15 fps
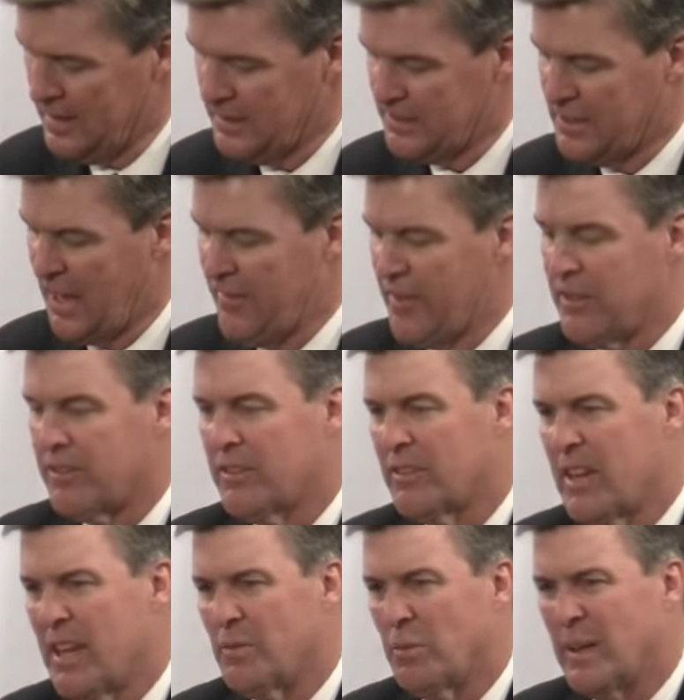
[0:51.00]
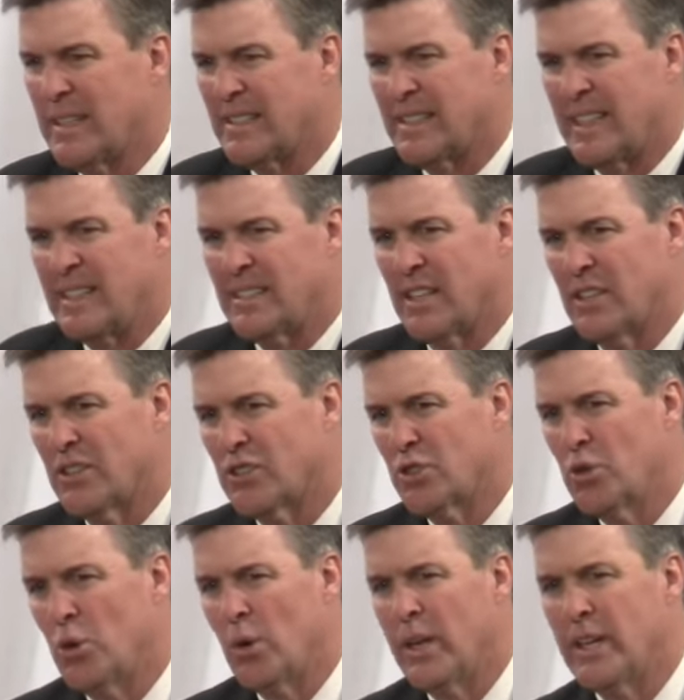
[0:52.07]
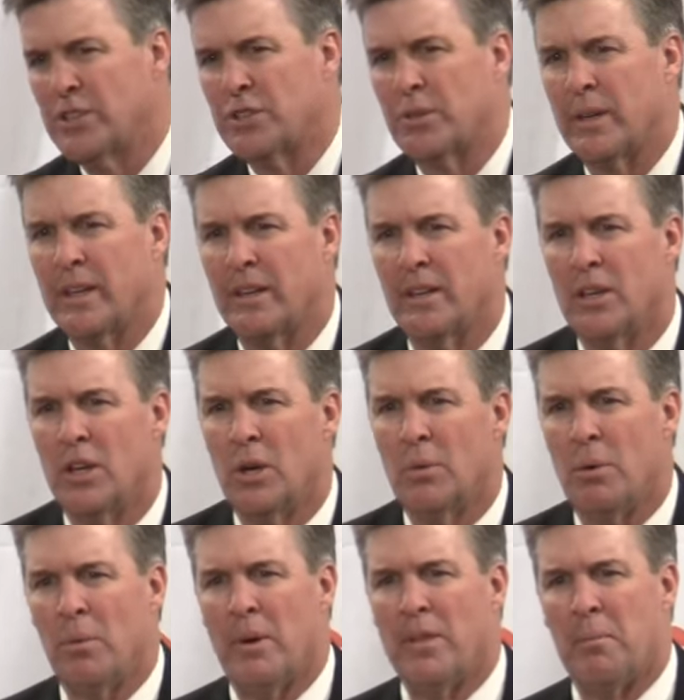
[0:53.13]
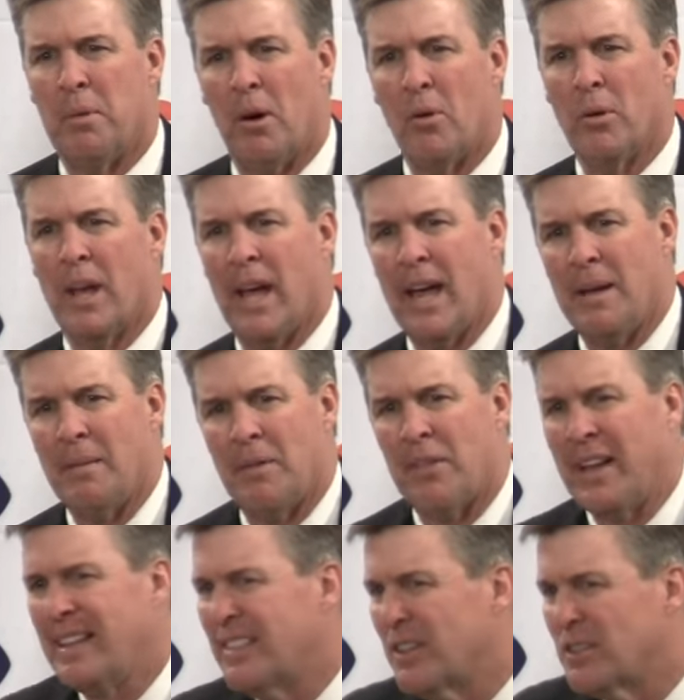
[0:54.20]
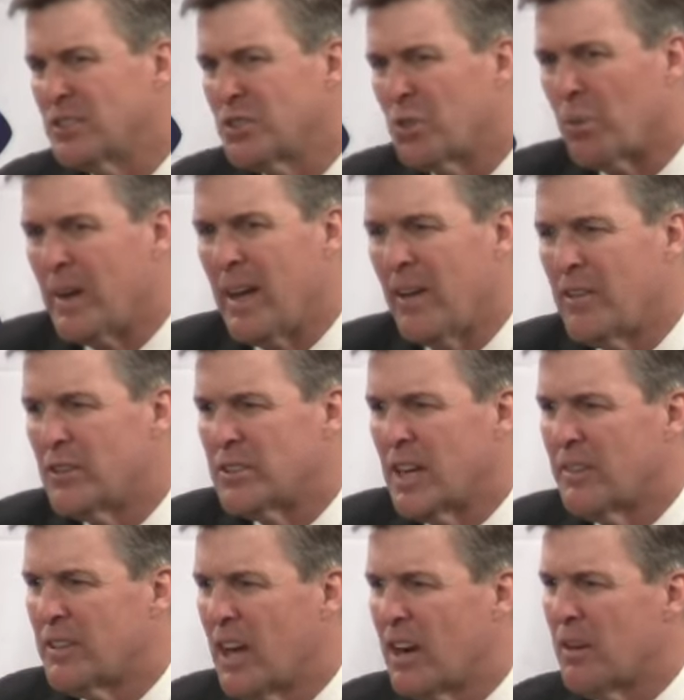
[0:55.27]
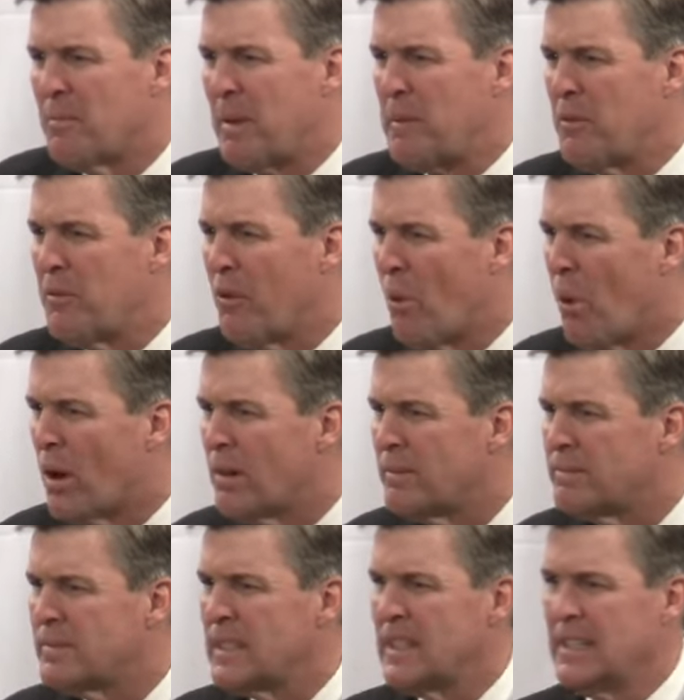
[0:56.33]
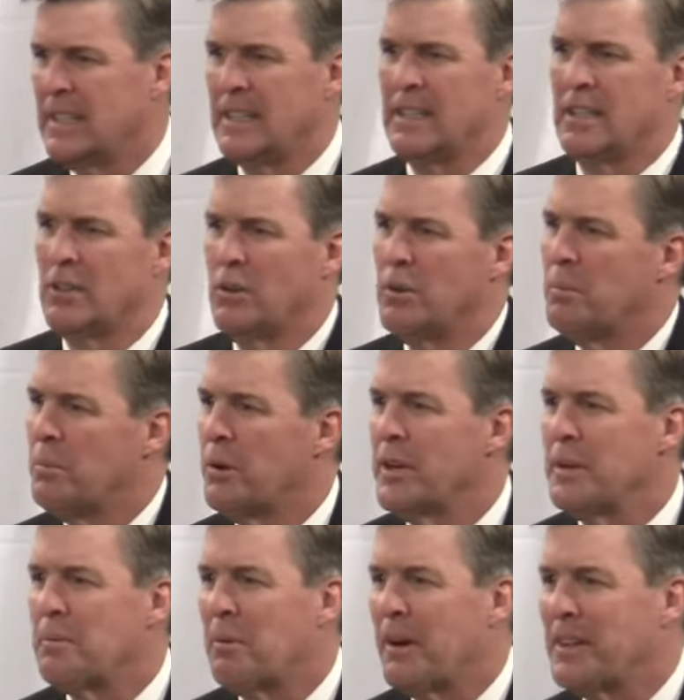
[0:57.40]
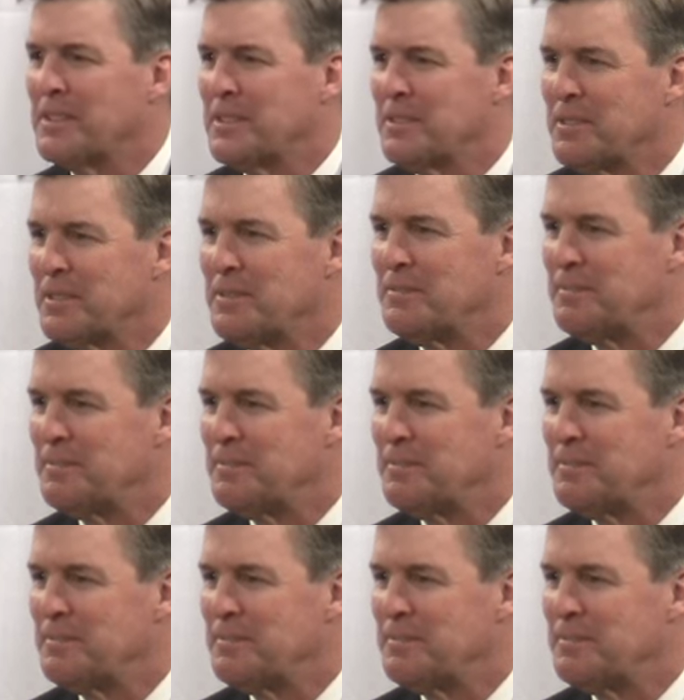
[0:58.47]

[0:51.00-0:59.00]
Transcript: Seventh 10-win season in the school history. We won the bowl game. I think there's three others that have done it, maybe four. Pretty impressive.